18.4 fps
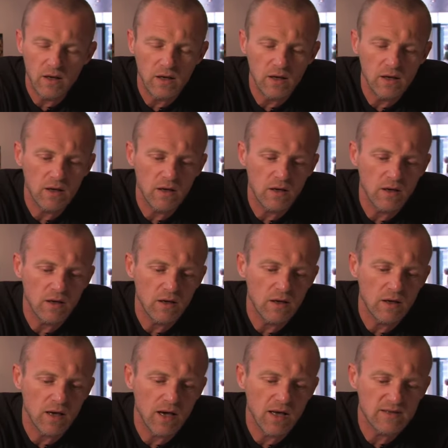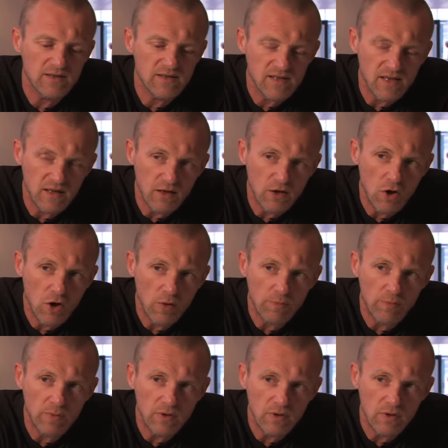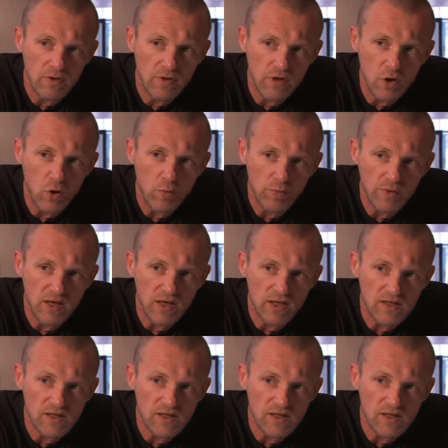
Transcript: and setting up the opening